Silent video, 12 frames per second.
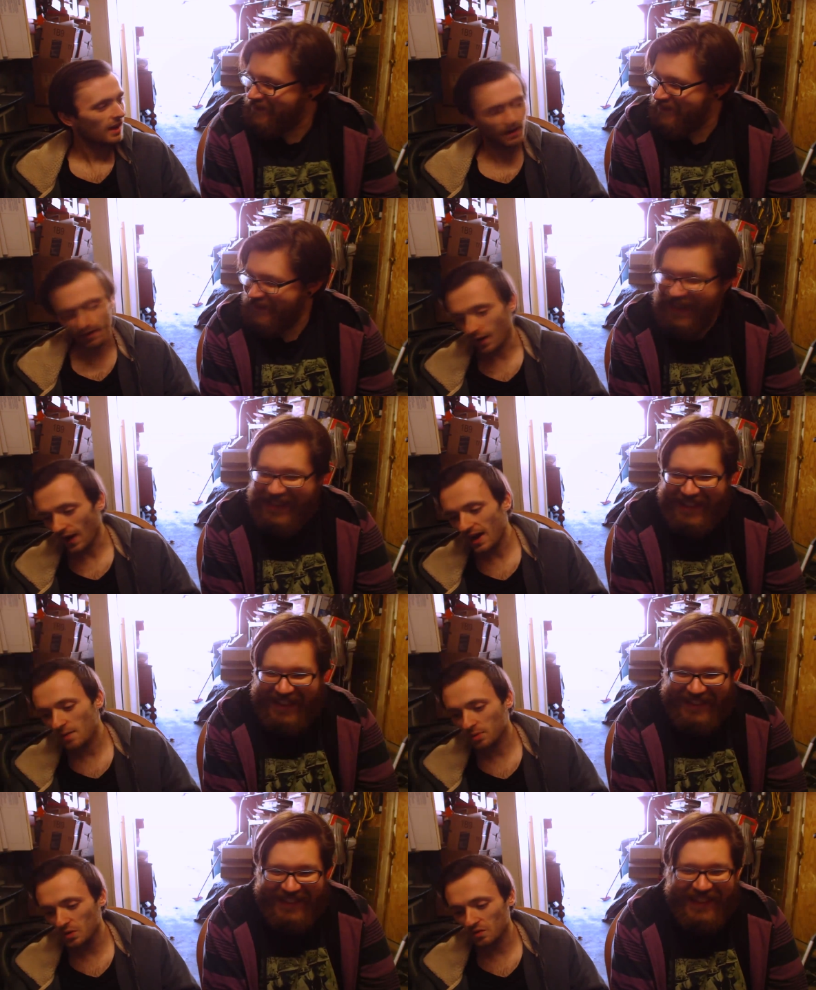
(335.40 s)
Speaker 1: I don't know.
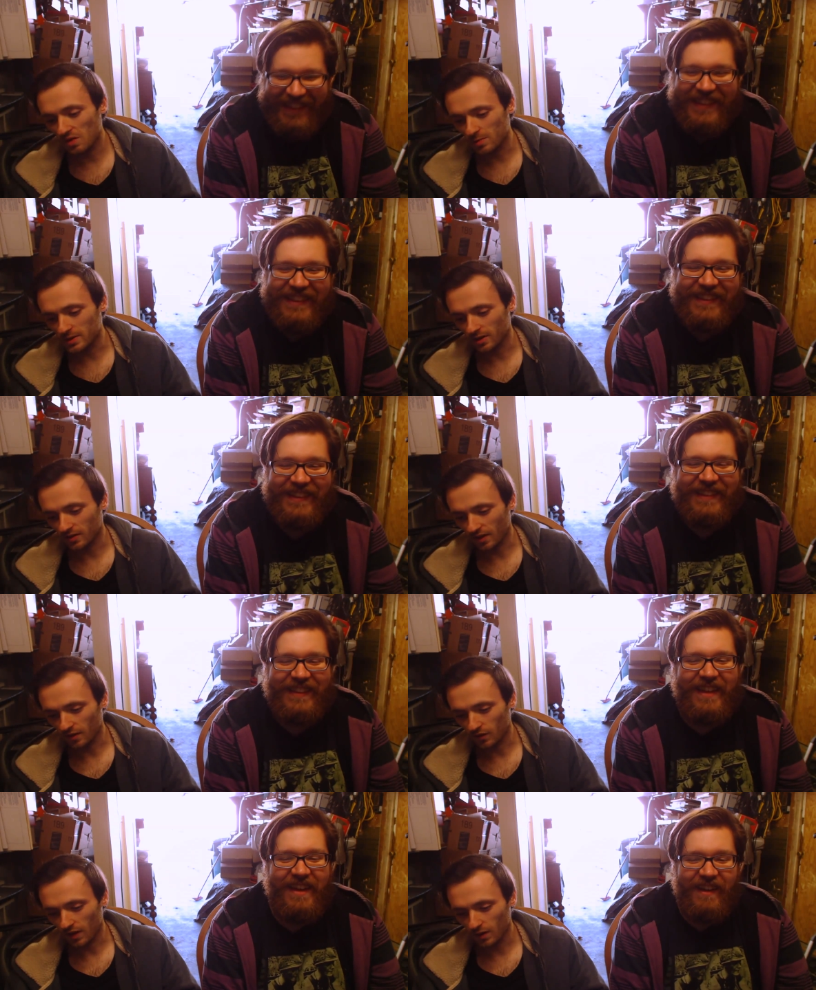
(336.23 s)
I approve of the beer
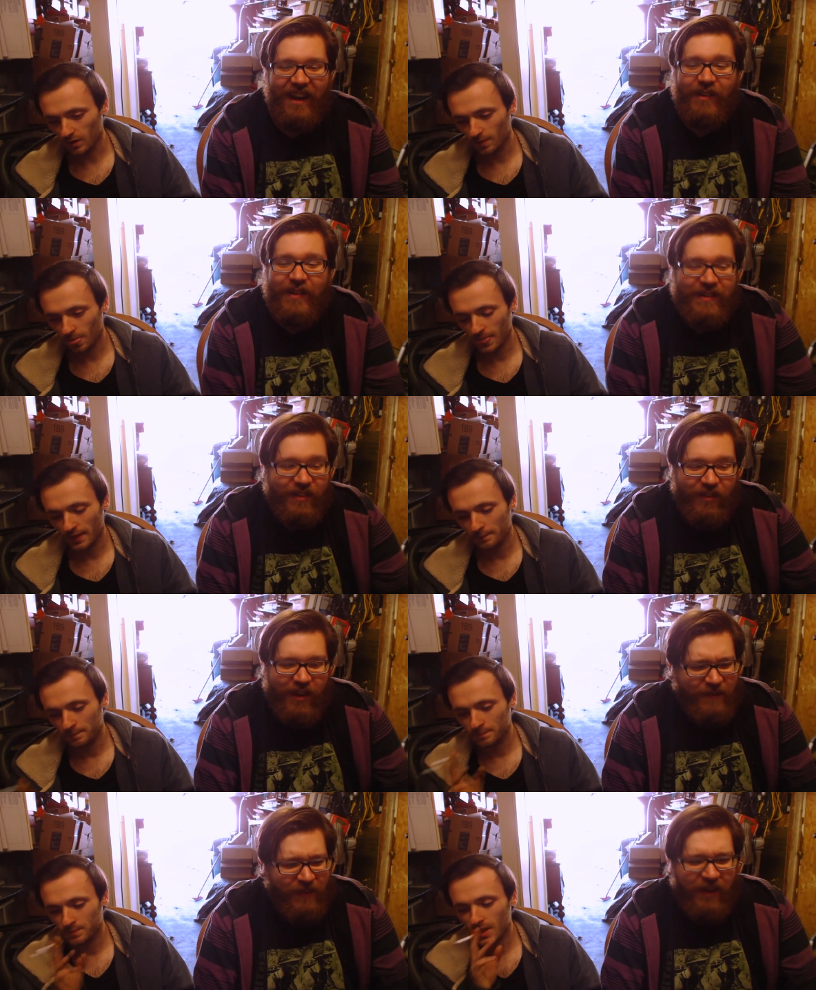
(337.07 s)
itself, though. Oh, it's
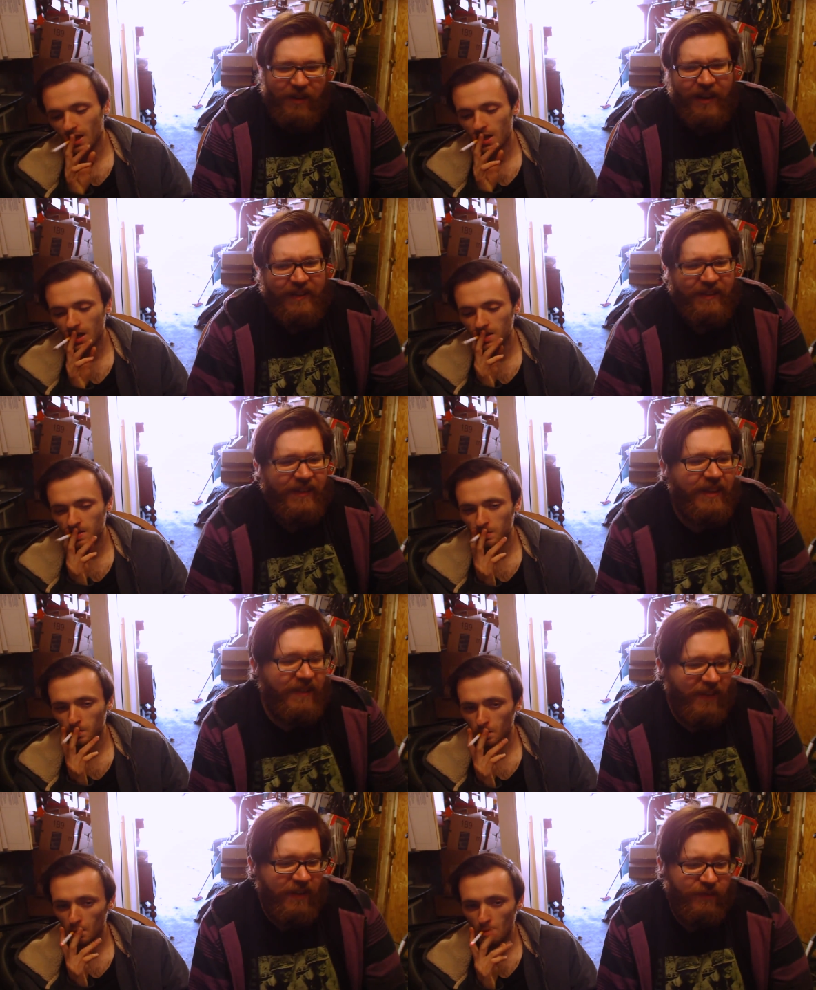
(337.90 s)
a great beer.
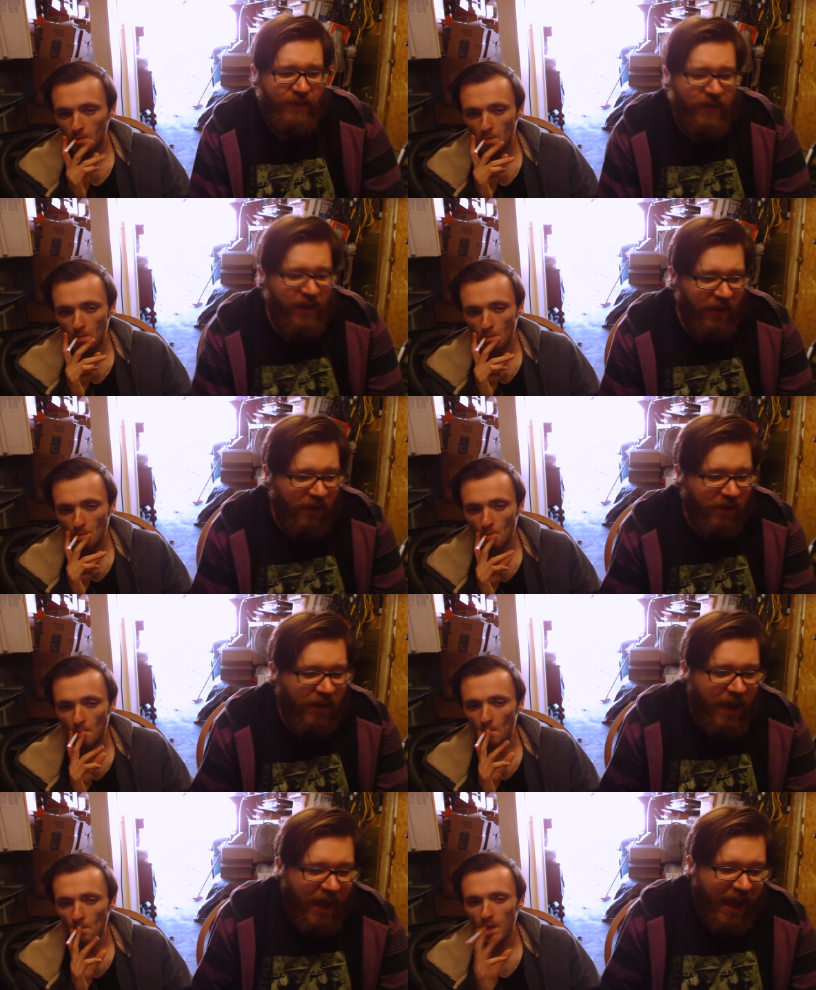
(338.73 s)
Honestly, it's it's very
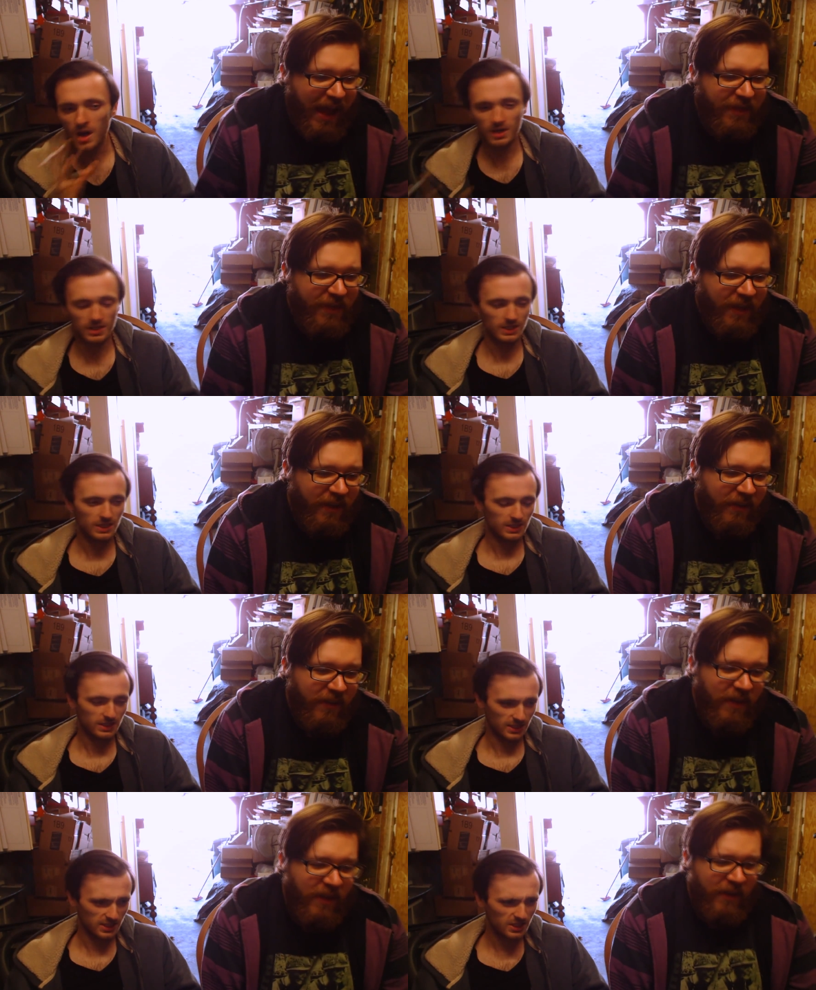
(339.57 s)
good. I
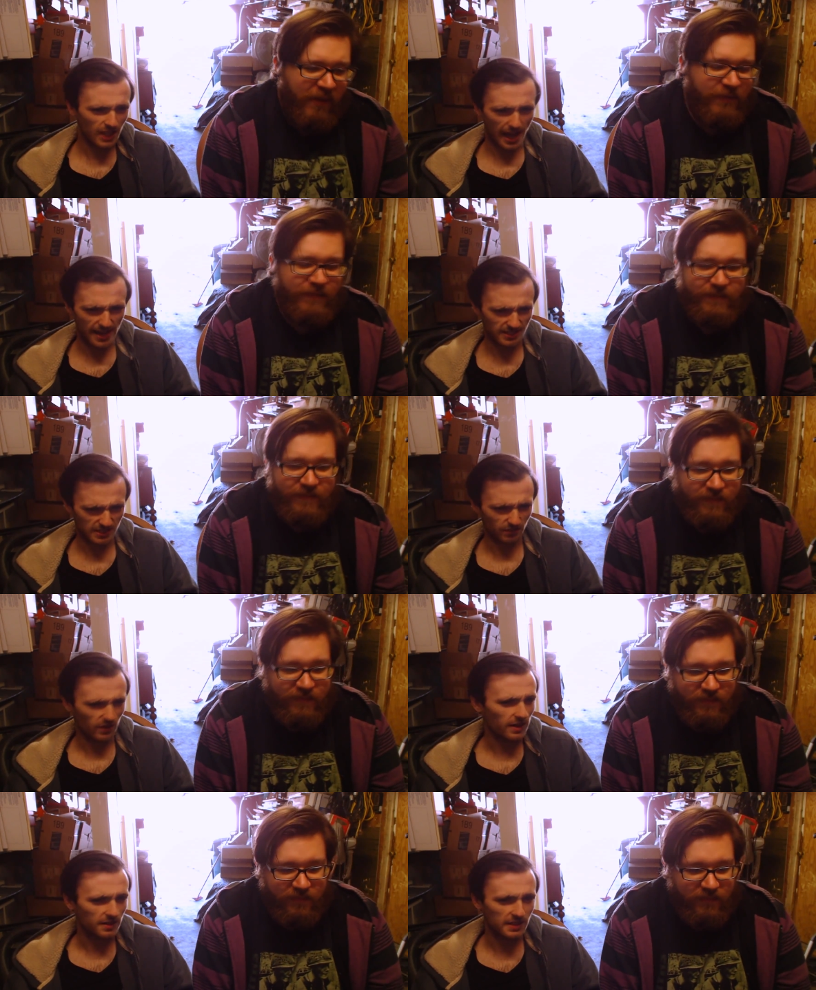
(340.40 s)
think this is the
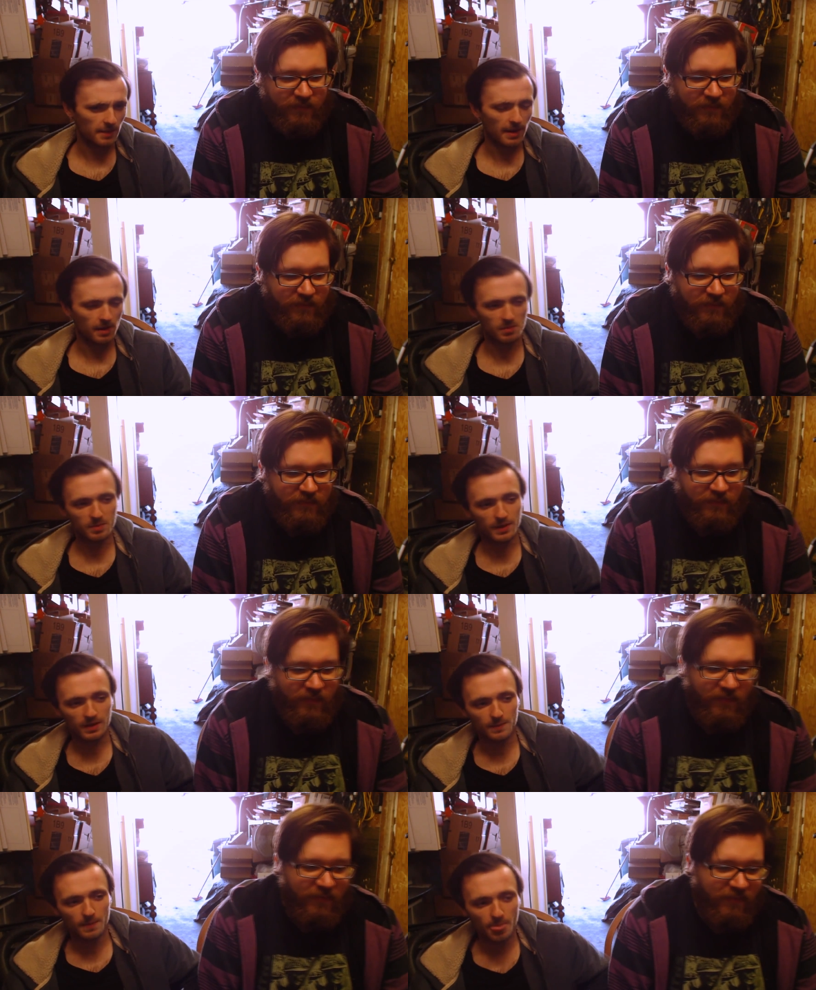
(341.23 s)
highest I've rated a Sam
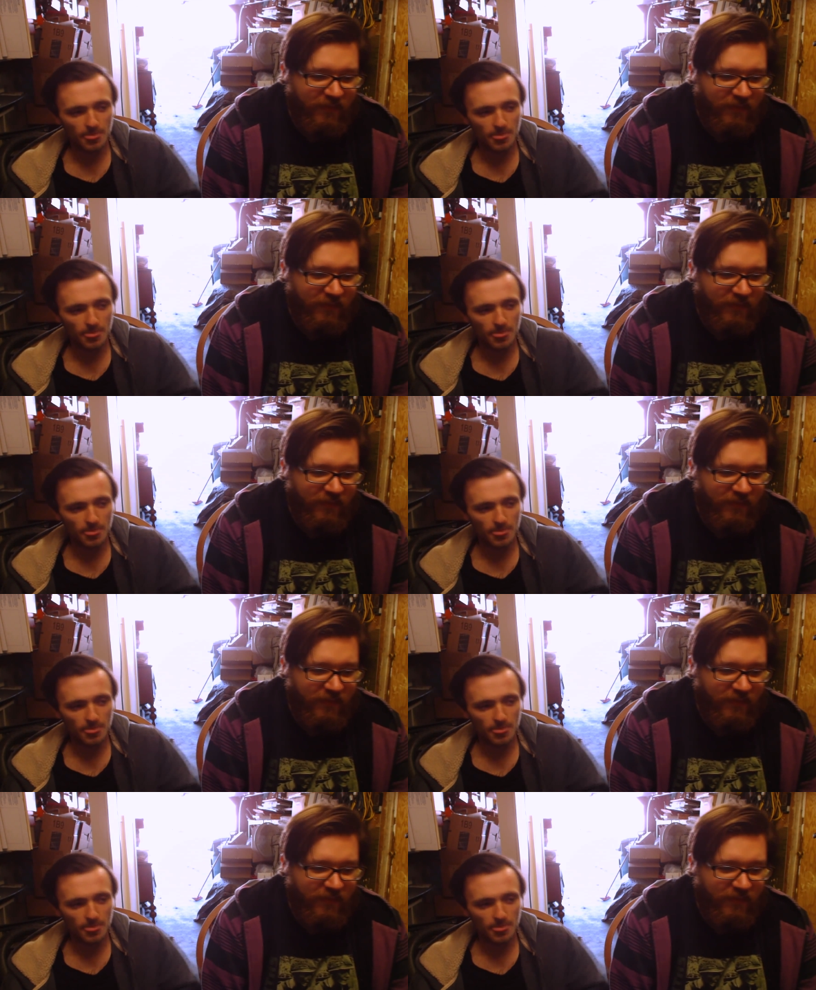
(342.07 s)
Adams beer